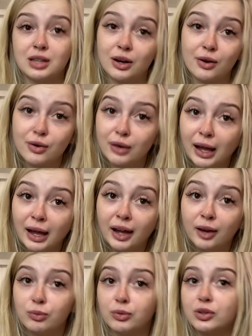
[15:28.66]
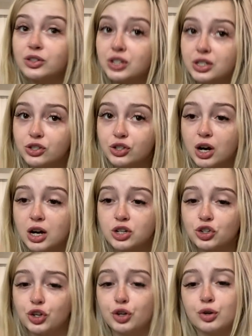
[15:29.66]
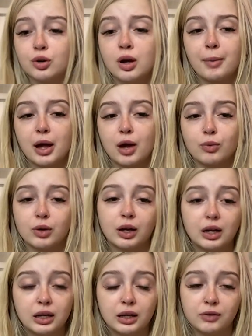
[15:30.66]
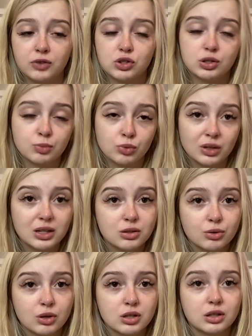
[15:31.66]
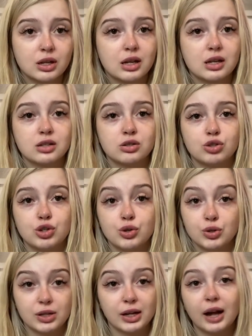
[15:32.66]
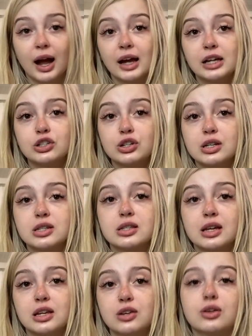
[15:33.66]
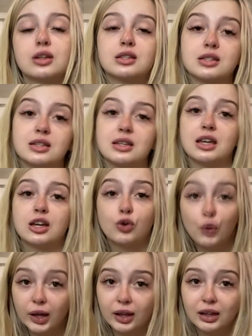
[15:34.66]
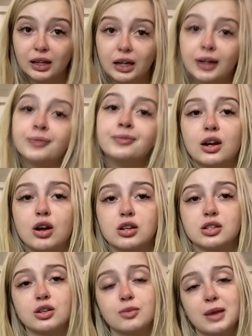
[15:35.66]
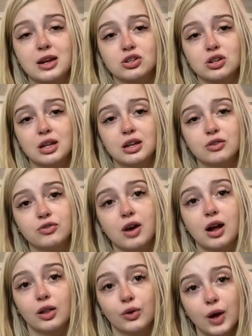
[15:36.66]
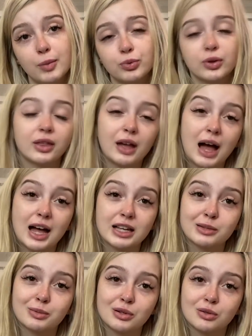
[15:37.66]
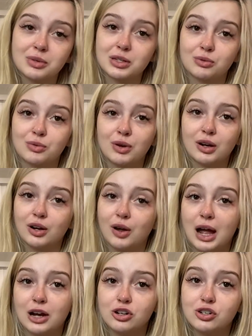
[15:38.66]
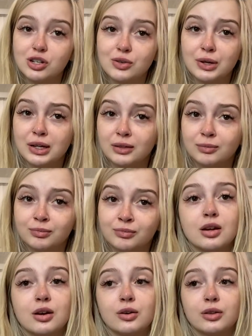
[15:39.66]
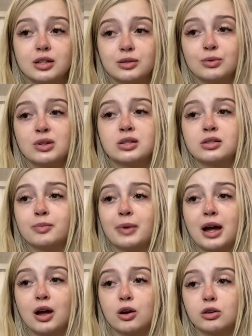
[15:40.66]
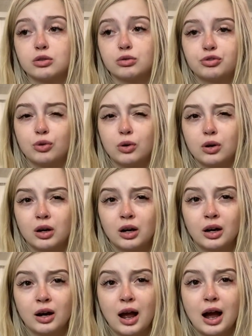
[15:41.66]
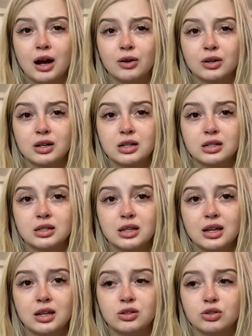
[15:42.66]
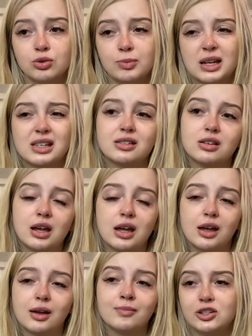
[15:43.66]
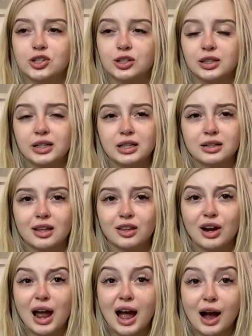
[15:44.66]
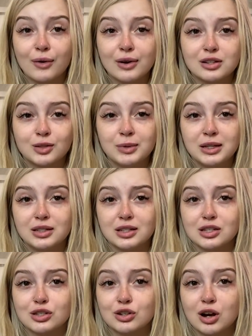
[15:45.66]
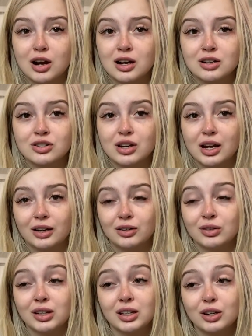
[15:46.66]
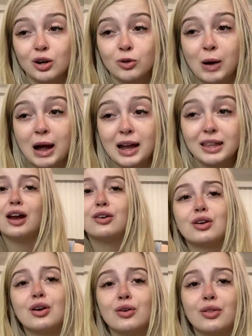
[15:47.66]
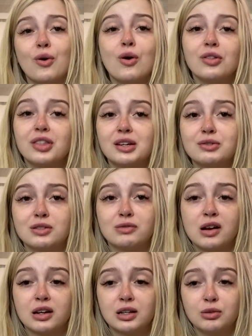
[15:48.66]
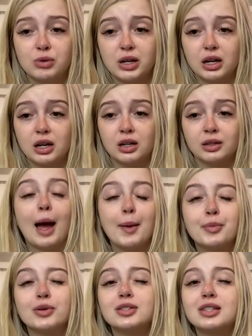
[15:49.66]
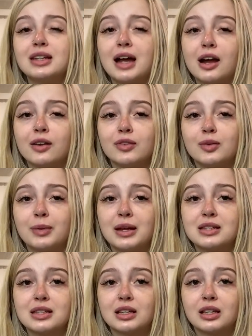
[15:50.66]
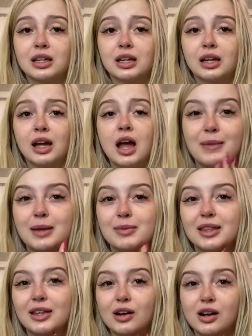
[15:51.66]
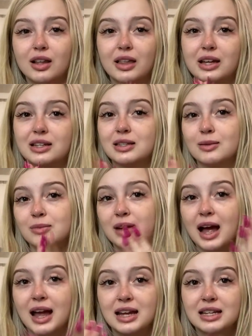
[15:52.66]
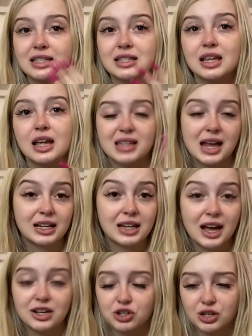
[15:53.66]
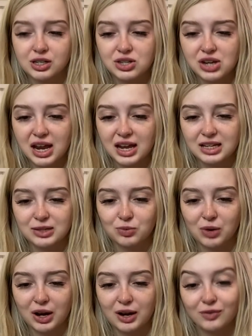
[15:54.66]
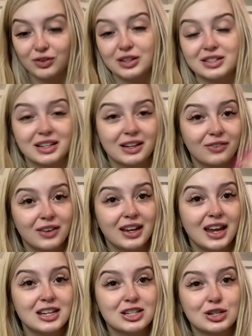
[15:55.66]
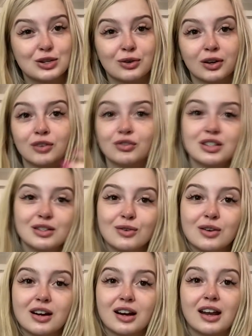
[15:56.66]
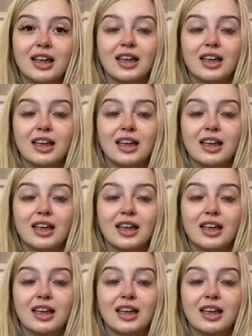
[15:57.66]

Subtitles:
said, okay, we'll discharge you, but we're gonna give you some resources to psychiatrists that you can see quickly, and also make sure that you follow up with the hospital because we want to know how you're doing. So this was about 4 hours into my stay. It took like another hour to be discharged. I don't really know why. I don't know, the whole thing was fucking weird. I pussied out of it basically. Maybe there are like some nice psychiatric stays where it feels like a vacation or a resort